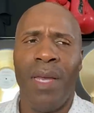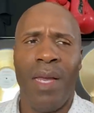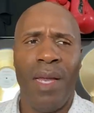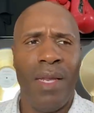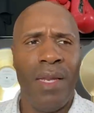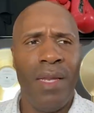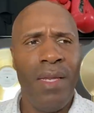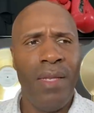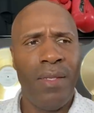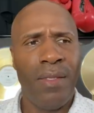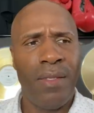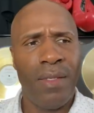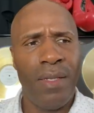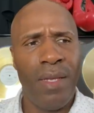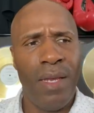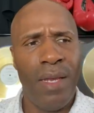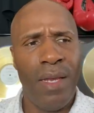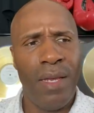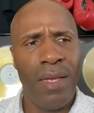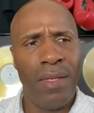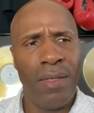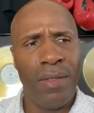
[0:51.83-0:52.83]
And he
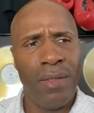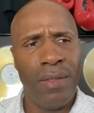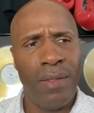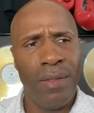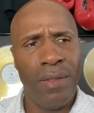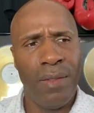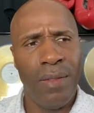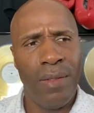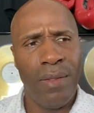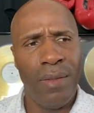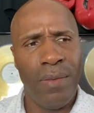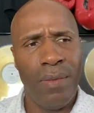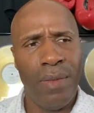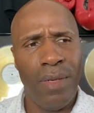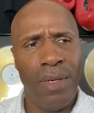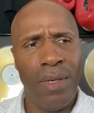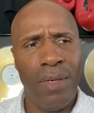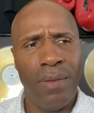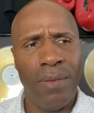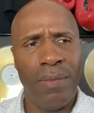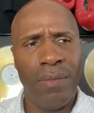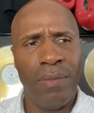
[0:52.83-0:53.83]
said,
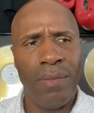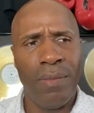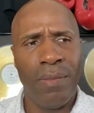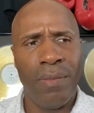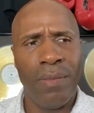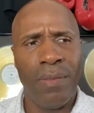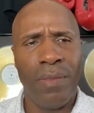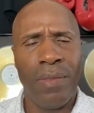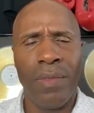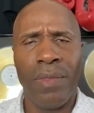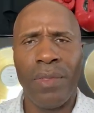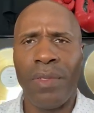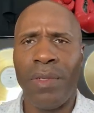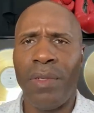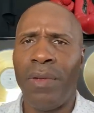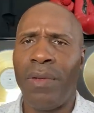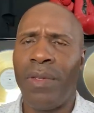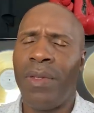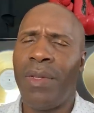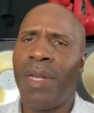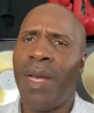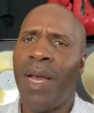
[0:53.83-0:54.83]
well, you
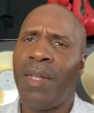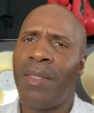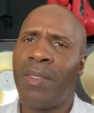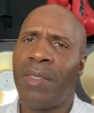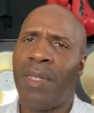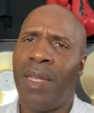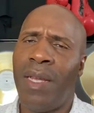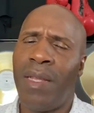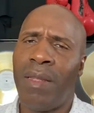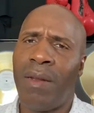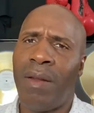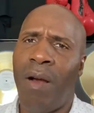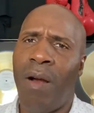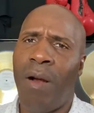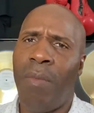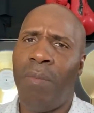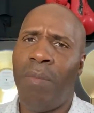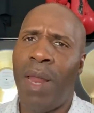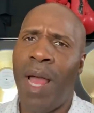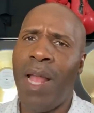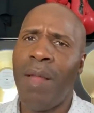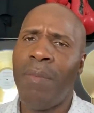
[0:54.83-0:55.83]
know, you're not saying that
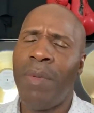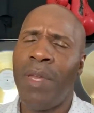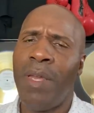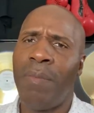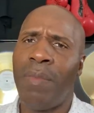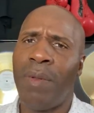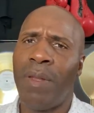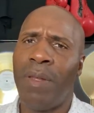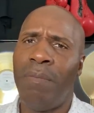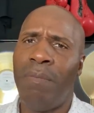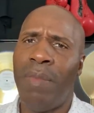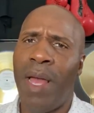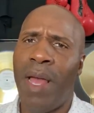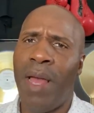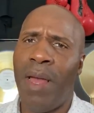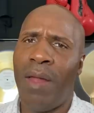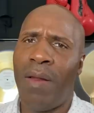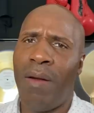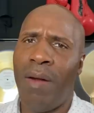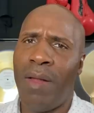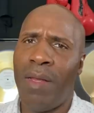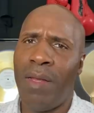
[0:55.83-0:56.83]
all black people are
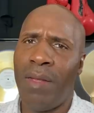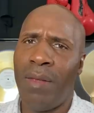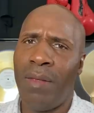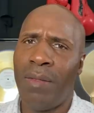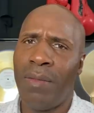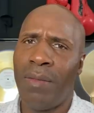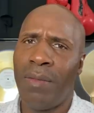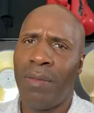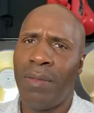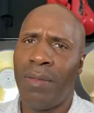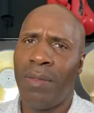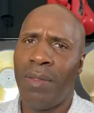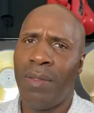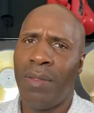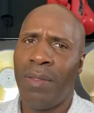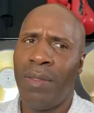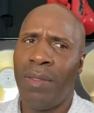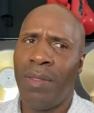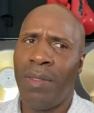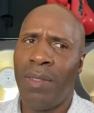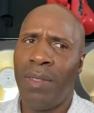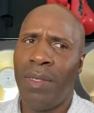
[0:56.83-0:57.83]
bad, are you?
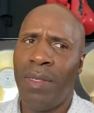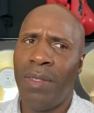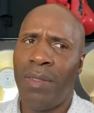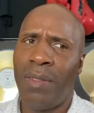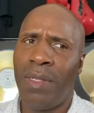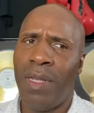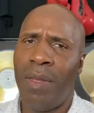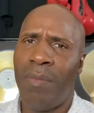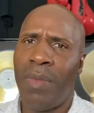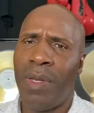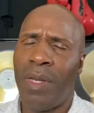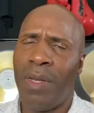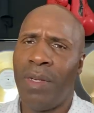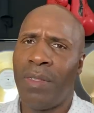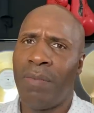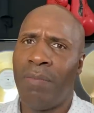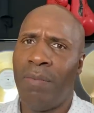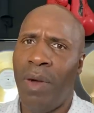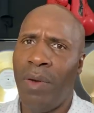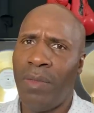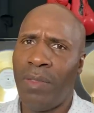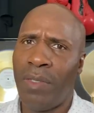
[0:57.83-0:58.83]
He said,
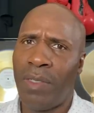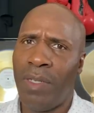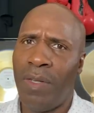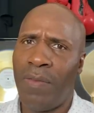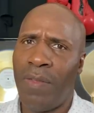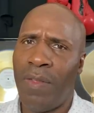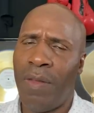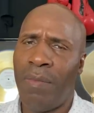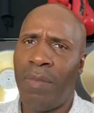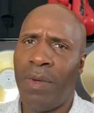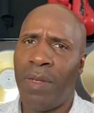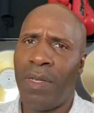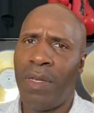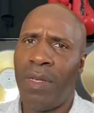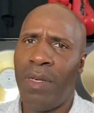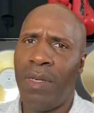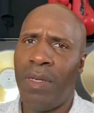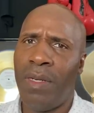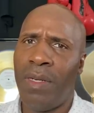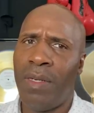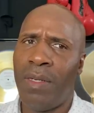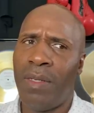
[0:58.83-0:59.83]
because most of them are
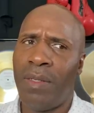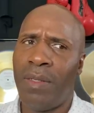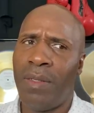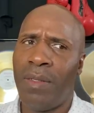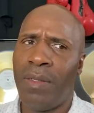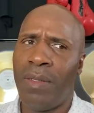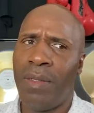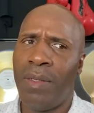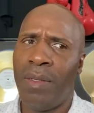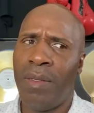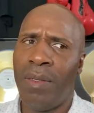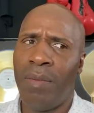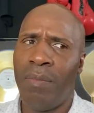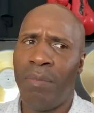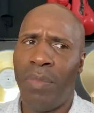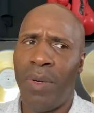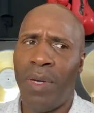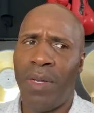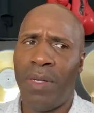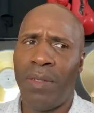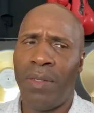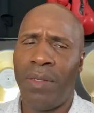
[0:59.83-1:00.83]
good,
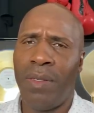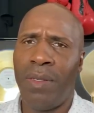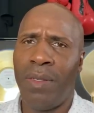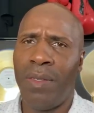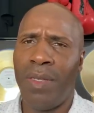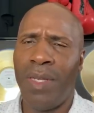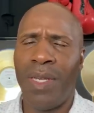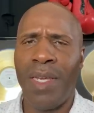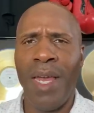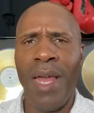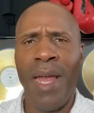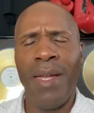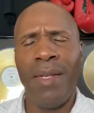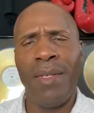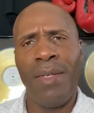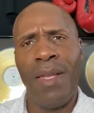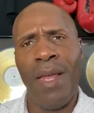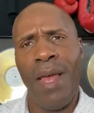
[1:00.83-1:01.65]
but you can't